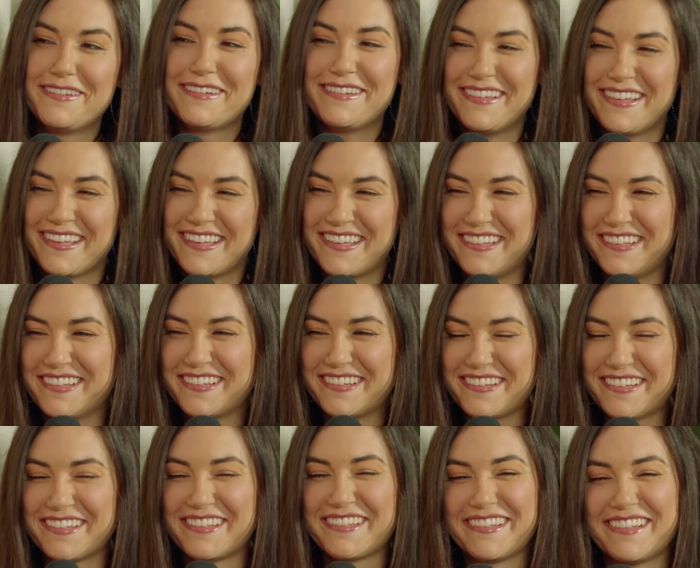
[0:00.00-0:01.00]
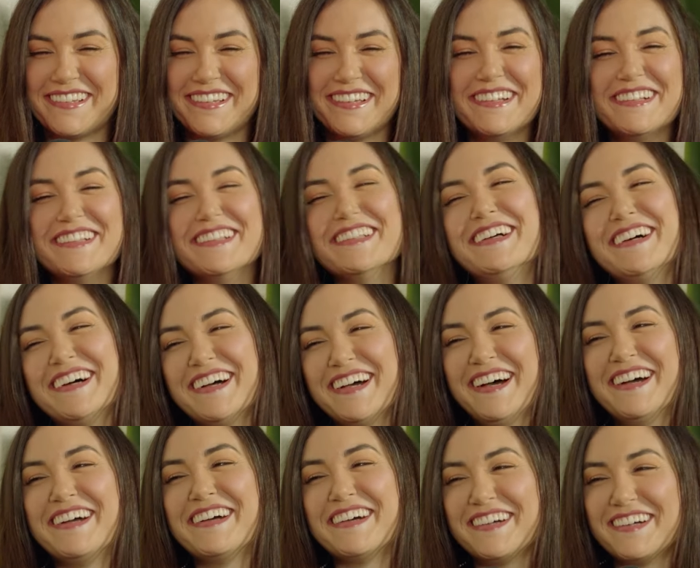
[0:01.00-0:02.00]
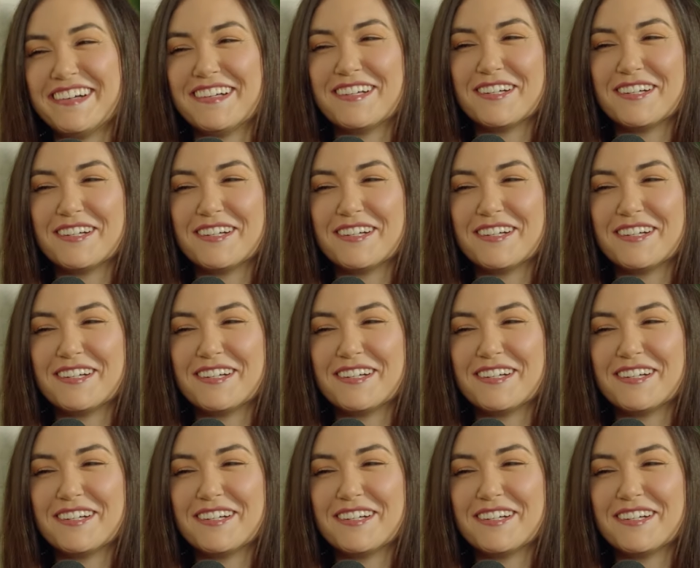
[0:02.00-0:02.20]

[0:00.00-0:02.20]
Let's just disclaimer who